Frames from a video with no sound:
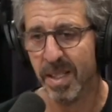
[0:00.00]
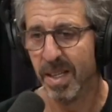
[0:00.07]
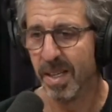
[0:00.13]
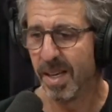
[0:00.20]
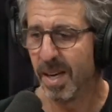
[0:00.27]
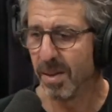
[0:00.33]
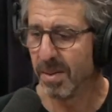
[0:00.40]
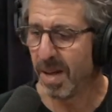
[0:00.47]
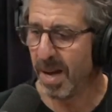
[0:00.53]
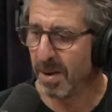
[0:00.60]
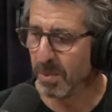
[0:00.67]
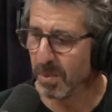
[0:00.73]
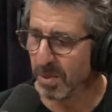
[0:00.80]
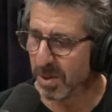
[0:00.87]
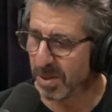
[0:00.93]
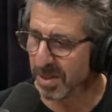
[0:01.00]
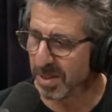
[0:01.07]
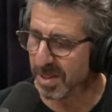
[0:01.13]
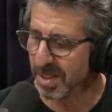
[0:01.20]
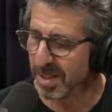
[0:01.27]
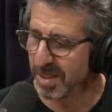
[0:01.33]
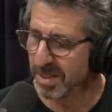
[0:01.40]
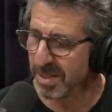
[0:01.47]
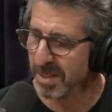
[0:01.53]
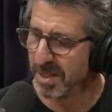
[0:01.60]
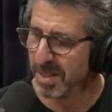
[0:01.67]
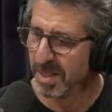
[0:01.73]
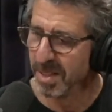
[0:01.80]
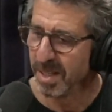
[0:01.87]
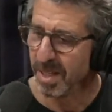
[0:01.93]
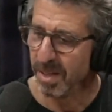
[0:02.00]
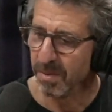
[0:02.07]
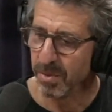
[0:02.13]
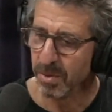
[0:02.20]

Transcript: And how that works is if